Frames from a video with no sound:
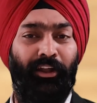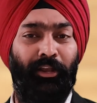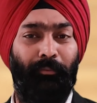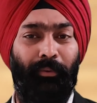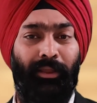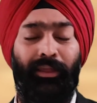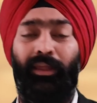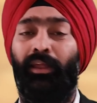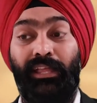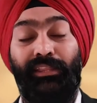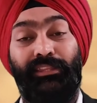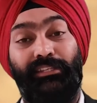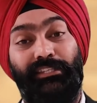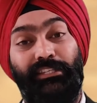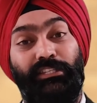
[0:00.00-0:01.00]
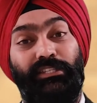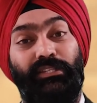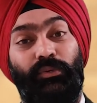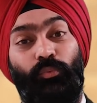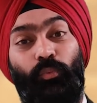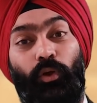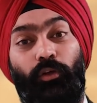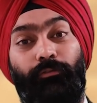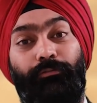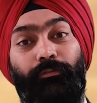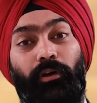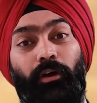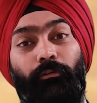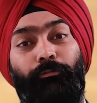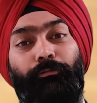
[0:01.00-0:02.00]
khane padenge. This is one of
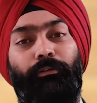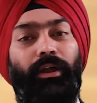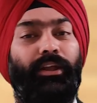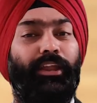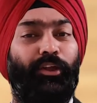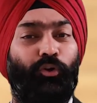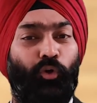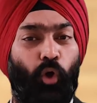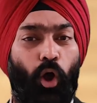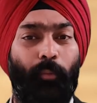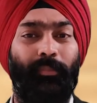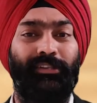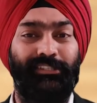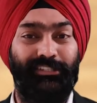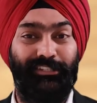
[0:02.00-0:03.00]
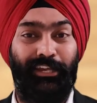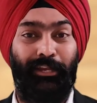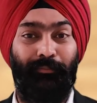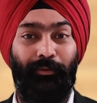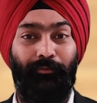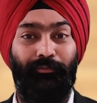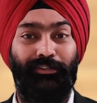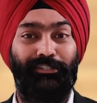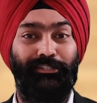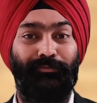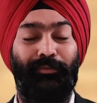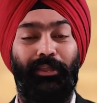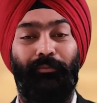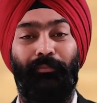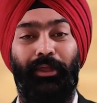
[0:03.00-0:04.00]
a very common statement which is
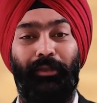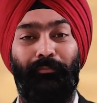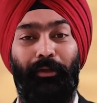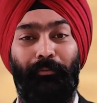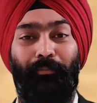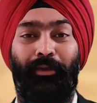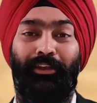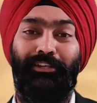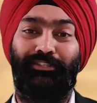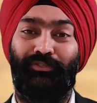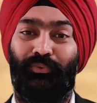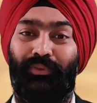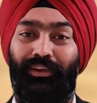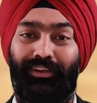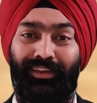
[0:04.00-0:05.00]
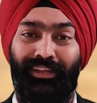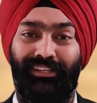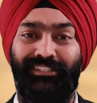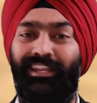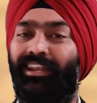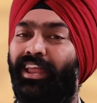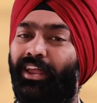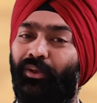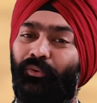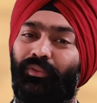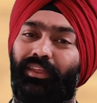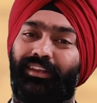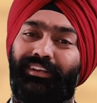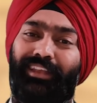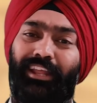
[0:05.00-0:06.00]
being made by parents to their kids, and I know
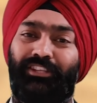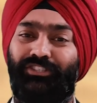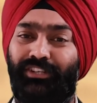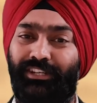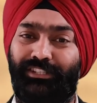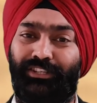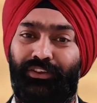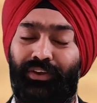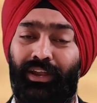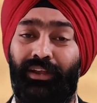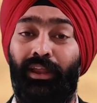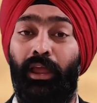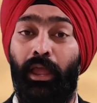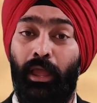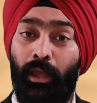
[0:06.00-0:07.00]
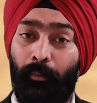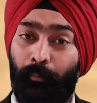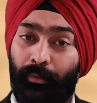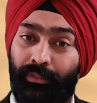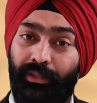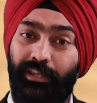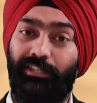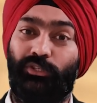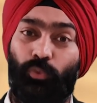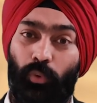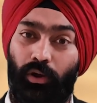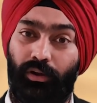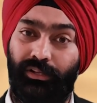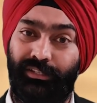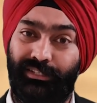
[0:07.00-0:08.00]
the intention is great, but these
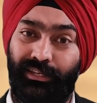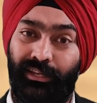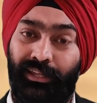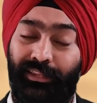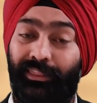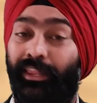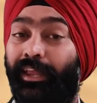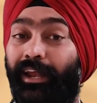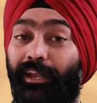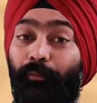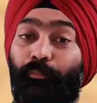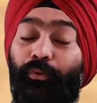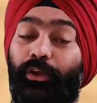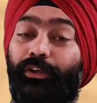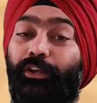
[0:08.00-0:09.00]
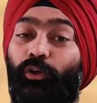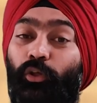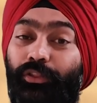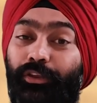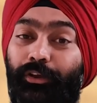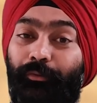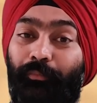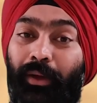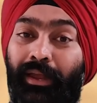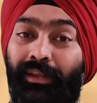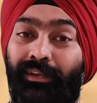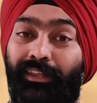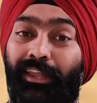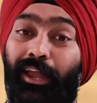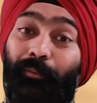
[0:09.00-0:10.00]
words, they get imprinted on their
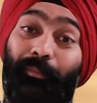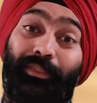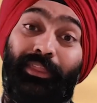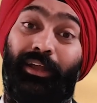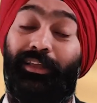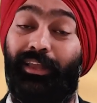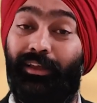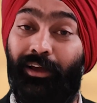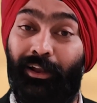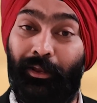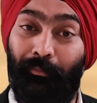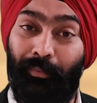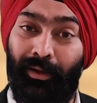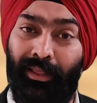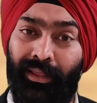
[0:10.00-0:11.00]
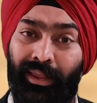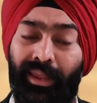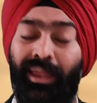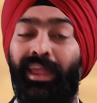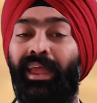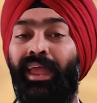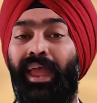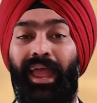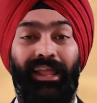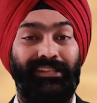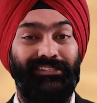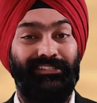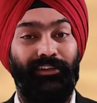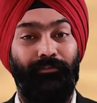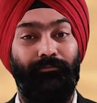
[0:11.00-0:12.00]
mind ki hame dhakke khane padenge, and
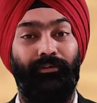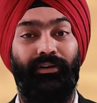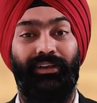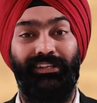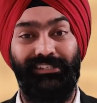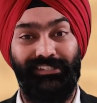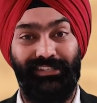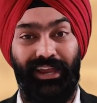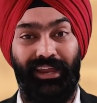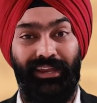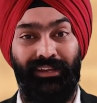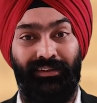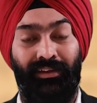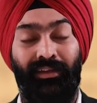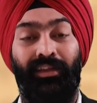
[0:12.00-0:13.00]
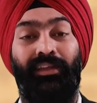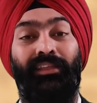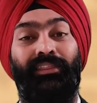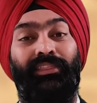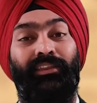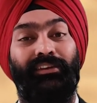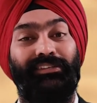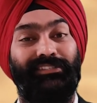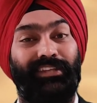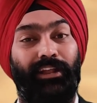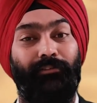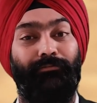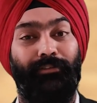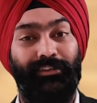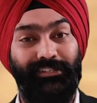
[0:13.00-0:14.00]
somewhere inside their
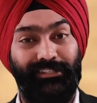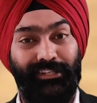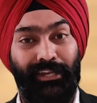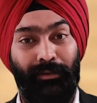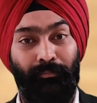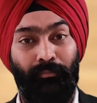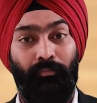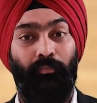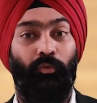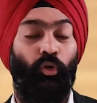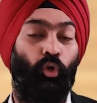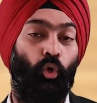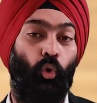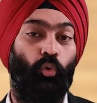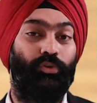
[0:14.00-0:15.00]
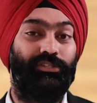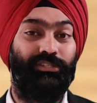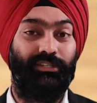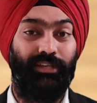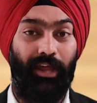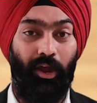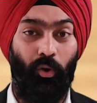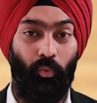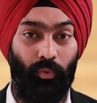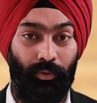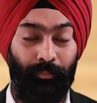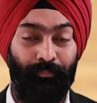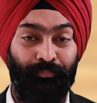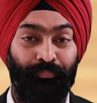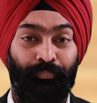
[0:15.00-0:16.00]
self-esteem goes
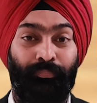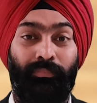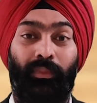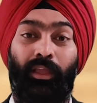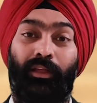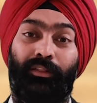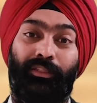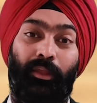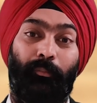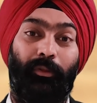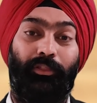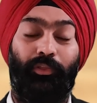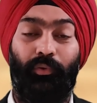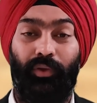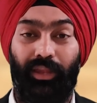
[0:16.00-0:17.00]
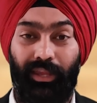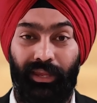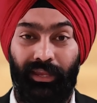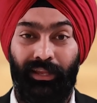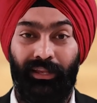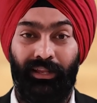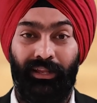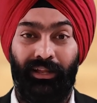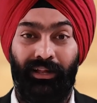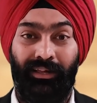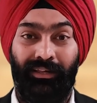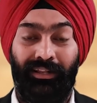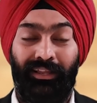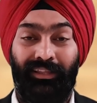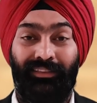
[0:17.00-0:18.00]
down. Number three,
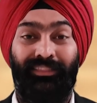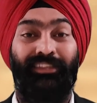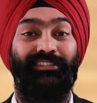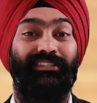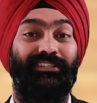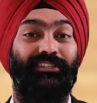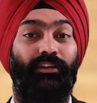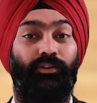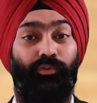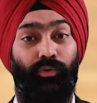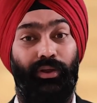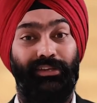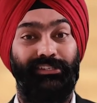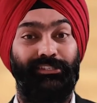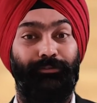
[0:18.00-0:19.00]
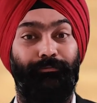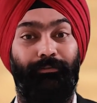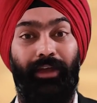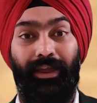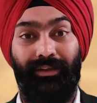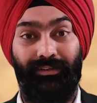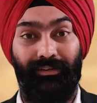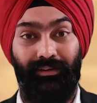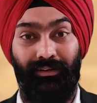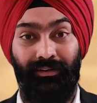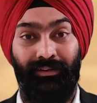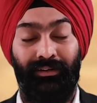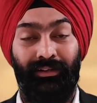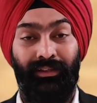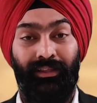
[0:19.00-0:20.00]
this is a trust factor.
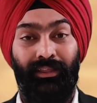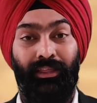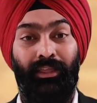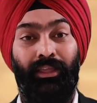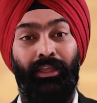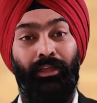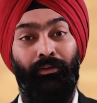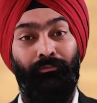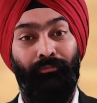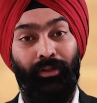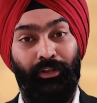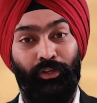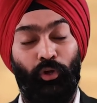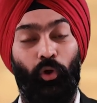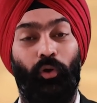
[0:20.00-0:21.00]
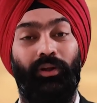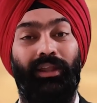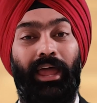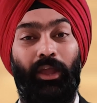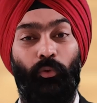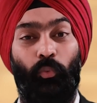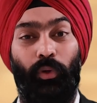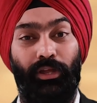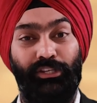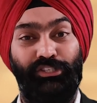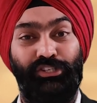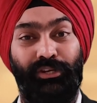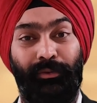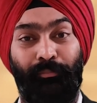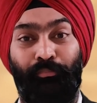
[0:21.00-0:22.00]
When your
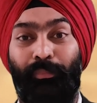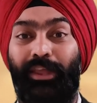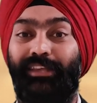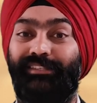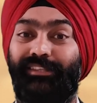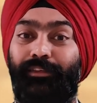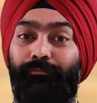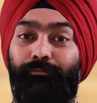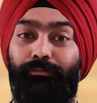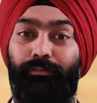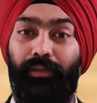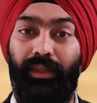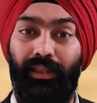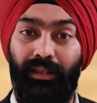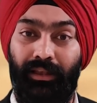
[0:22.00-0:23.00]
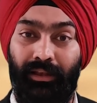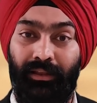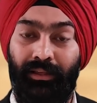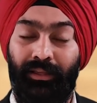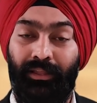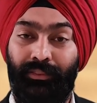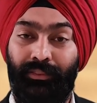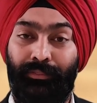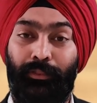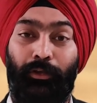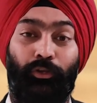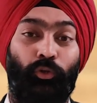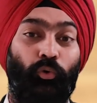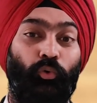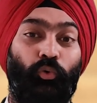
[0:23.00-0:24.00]
language makes them feel
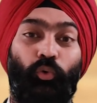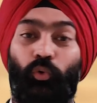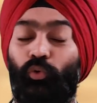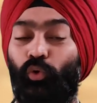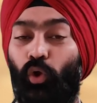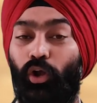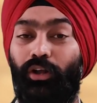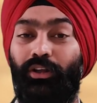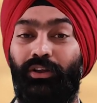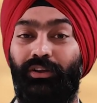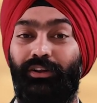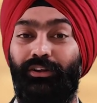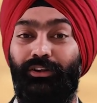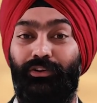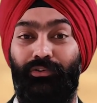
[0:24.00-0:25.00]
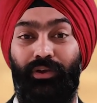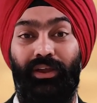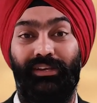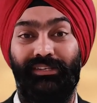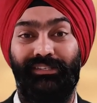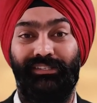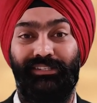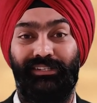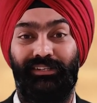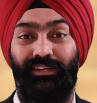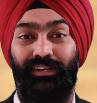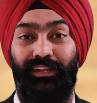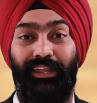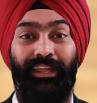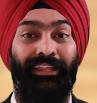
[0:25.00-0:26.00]
that you do not trust
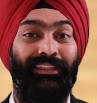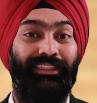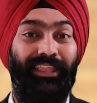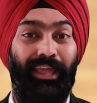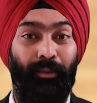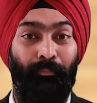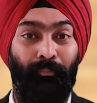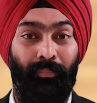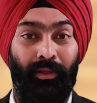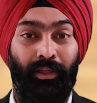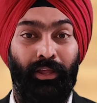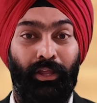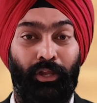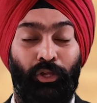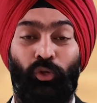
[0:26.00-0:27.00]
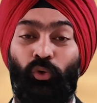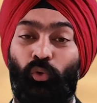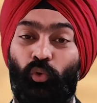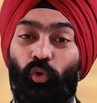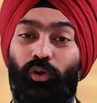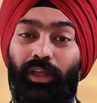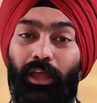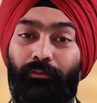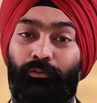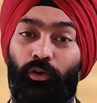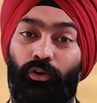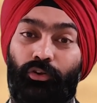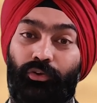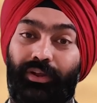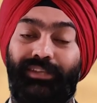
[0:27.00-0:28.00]
in them, you do not have
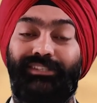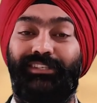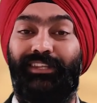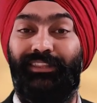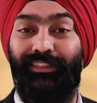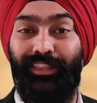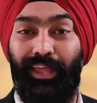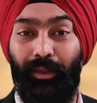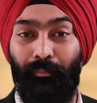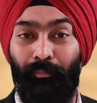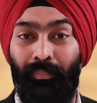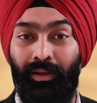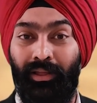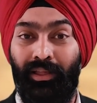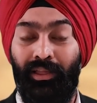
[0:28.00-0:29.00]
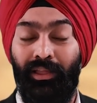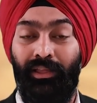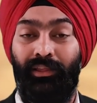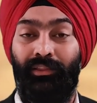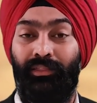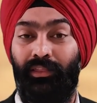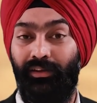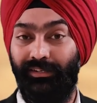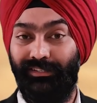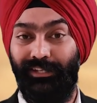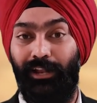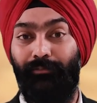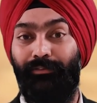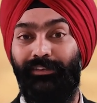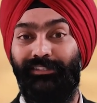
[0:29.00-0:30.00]
your trust in them, their
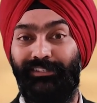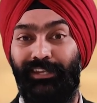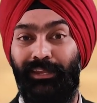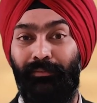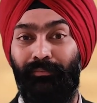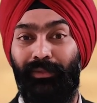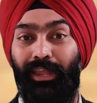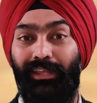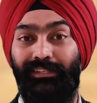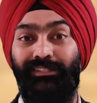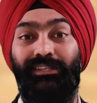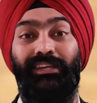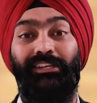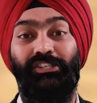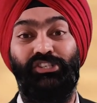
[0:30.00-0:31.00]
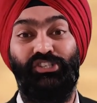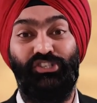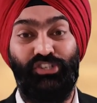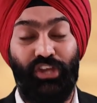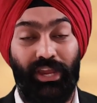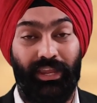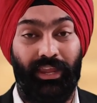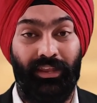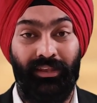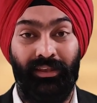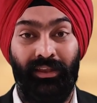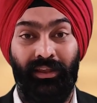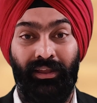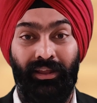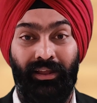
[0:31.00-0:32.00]
self-esteem gets shaken